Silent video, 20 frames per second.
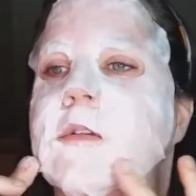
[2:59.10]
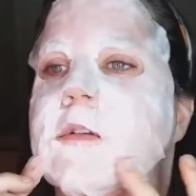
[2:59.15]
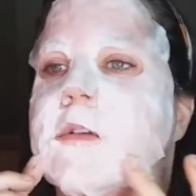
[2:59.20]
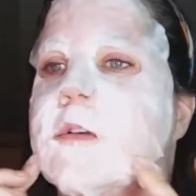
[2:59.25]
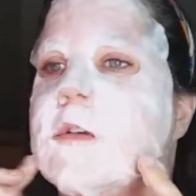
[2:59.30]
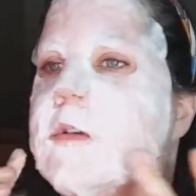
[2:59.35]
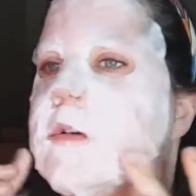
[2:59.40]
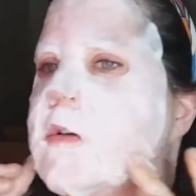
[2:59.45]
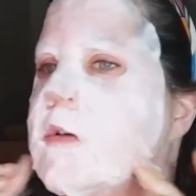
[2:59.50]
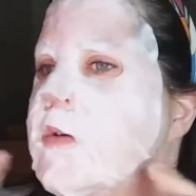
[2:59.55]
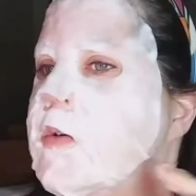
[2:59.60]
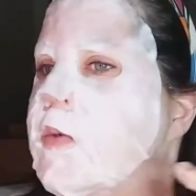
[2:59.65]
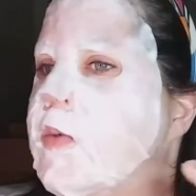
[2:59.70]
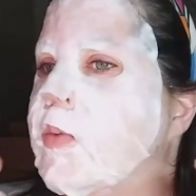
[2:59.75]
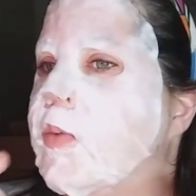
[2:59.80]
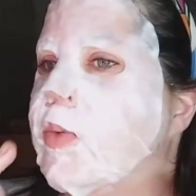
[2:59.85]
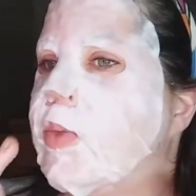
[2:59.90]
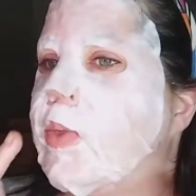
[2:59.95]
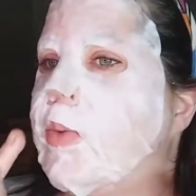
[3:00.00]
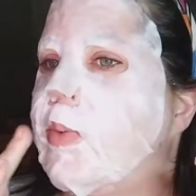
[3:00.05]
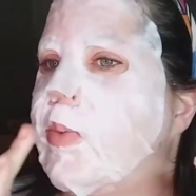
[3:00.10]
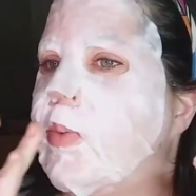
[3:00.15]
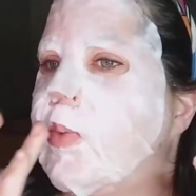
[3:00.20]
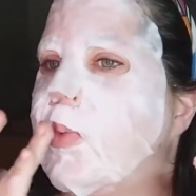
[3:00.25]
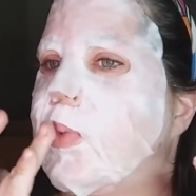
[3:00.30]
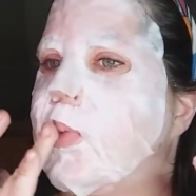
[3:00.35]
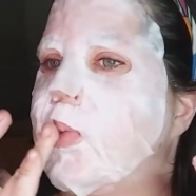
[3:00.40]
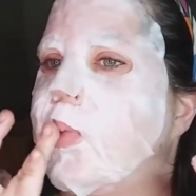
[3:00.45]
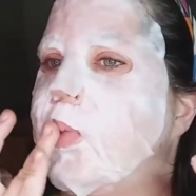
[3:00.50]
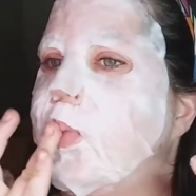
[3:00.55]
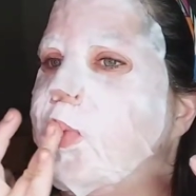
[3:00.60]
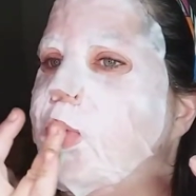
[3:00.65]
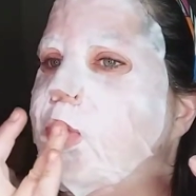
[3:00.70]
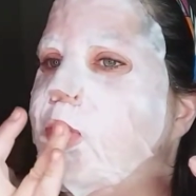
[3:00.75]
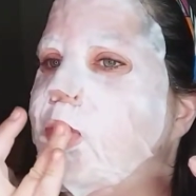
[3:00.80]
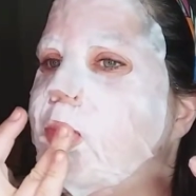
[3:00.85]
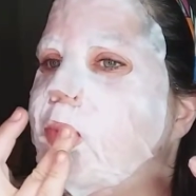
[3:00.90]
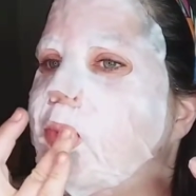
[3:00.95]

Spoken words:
[no speech]